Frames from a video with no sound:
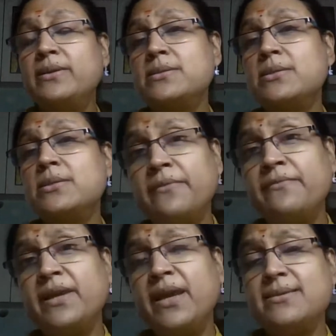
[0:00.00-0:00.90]
this is one
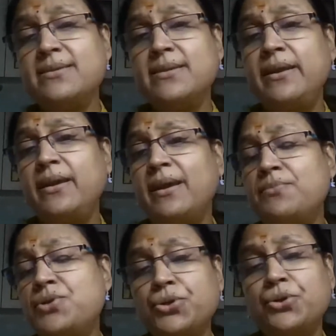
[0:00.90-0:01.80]
of the case study.
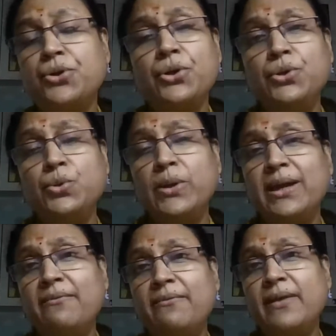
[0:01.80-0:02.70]
I'm sure you
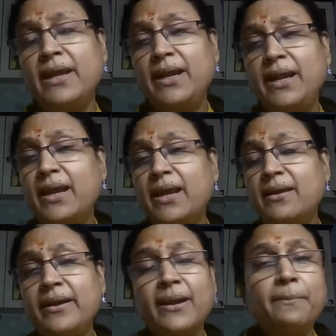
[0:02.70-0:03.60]
would have
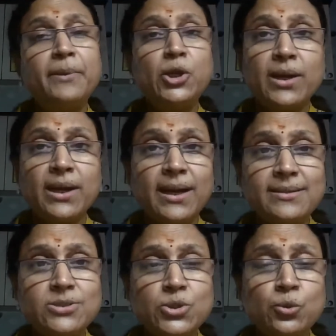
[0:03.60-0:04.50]
taken it up in your
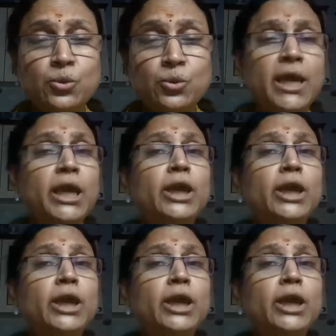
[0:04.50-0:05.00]
classroom.